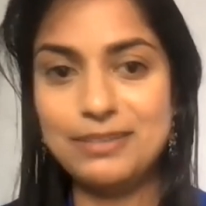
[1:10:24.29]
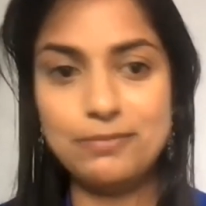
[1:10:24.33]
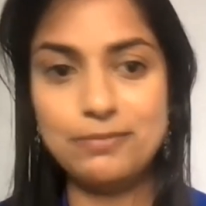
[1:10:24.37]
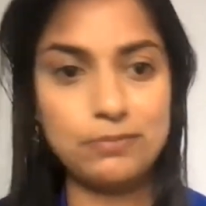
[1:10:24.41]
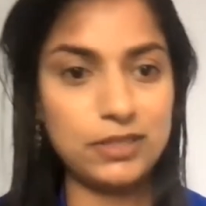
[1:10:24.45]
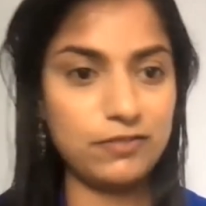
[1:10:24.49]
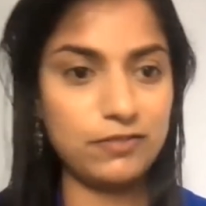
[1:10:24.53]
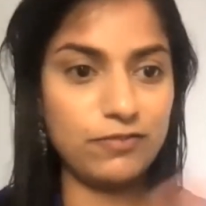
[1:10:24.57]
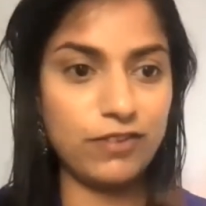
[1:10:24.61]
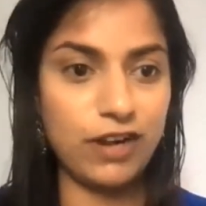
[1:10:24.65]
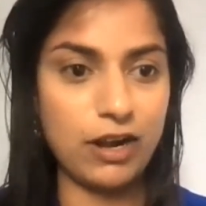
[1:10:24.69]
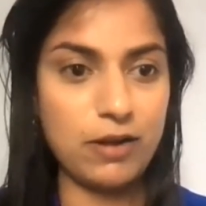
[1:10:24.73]

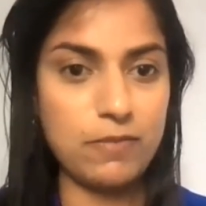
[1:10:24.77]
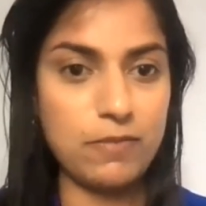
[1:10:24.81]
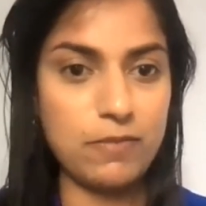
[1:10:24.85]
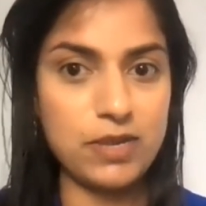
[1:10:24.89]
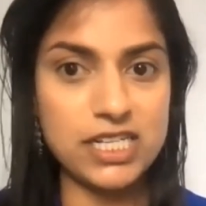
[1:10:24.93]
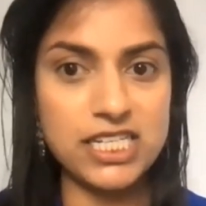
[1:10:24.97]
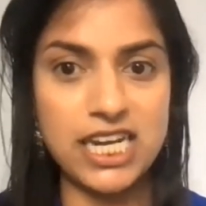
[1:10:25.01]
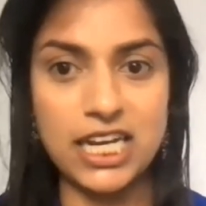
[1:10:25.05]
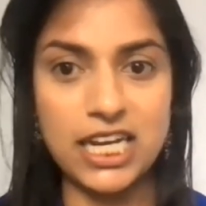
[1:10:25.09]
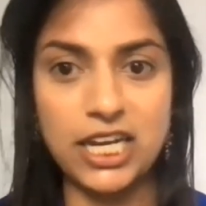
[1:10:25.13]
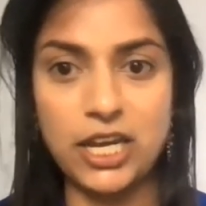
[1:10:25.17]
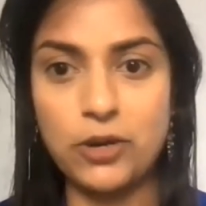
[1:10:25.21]
But very
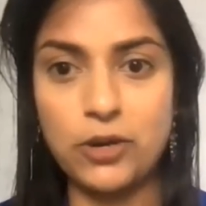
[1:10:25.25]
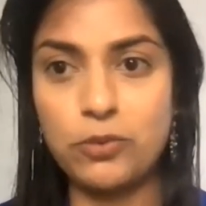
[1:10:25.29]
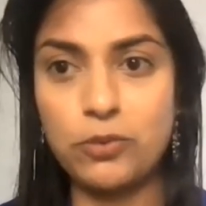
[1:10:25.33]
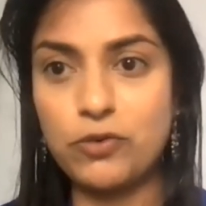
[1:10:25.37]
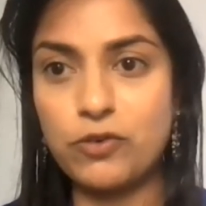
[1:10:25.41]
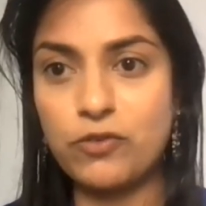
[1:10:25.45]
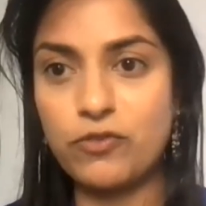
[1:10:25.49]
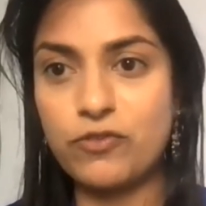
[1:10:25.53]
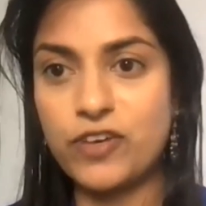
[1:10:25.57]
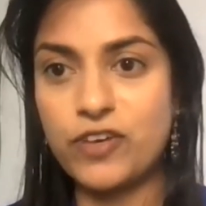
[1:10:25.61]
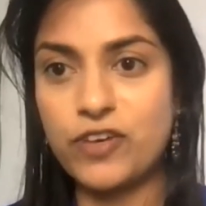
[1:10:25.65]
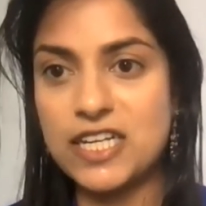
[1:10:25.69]
much echo
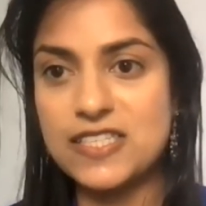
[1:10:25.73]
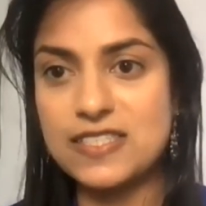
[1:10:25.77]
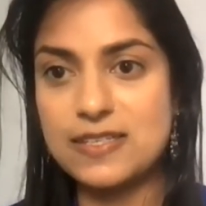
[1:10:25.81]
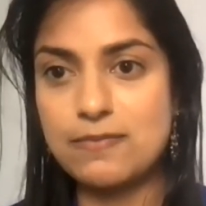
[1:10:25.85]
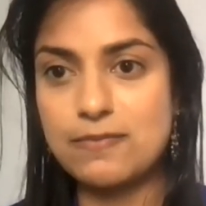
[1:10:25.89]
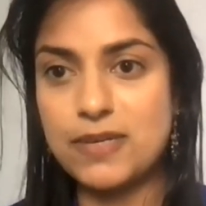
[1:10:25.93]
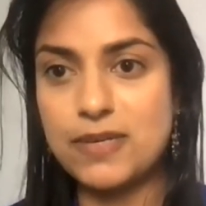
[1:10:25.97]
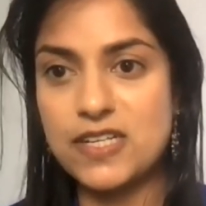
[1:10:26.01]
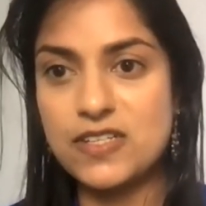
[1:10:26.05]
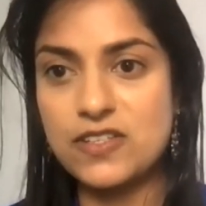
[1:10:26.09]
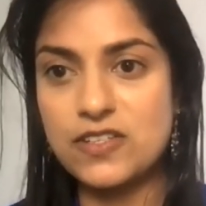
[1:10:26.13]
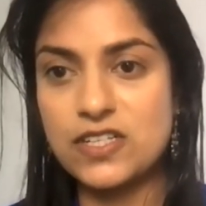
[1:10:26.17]
what Faiza
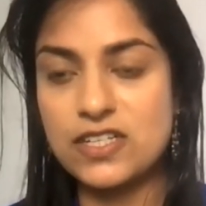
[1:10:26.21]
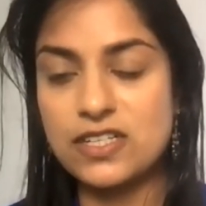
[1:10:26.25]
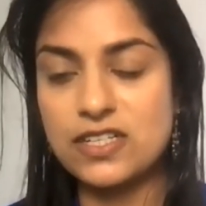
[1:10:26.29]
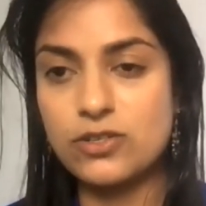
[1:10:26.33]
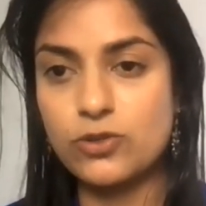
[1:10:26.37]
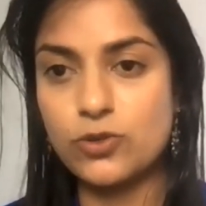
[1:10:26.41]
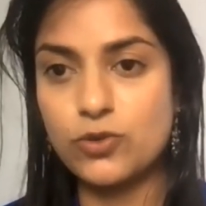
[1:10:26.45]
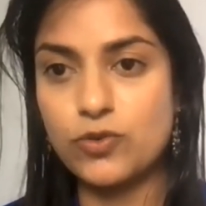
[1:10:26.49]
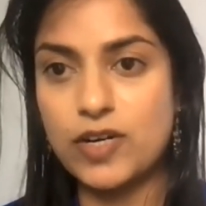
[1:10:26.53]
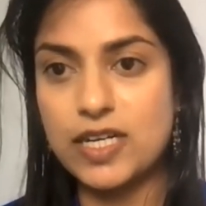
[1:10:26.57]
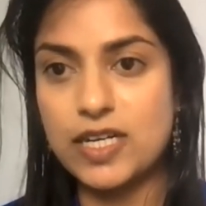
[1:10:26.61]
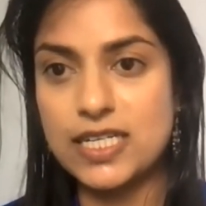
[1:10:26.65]
mentioned
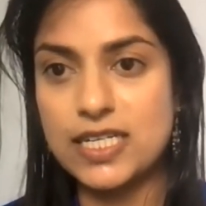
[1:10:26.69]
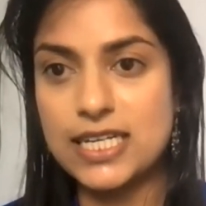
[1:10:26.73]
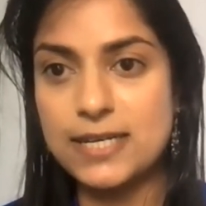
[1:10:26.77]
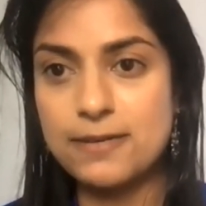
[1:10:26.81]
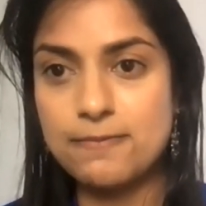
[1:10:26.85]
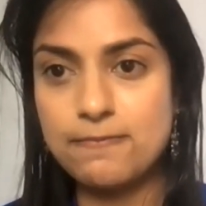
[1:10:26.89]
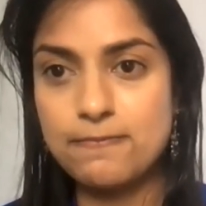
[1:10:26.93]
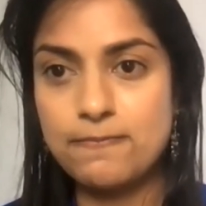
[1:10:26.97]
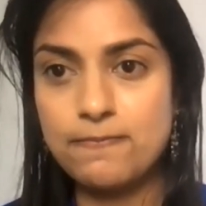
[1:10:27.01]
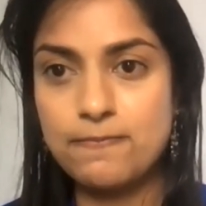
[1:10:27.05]
already.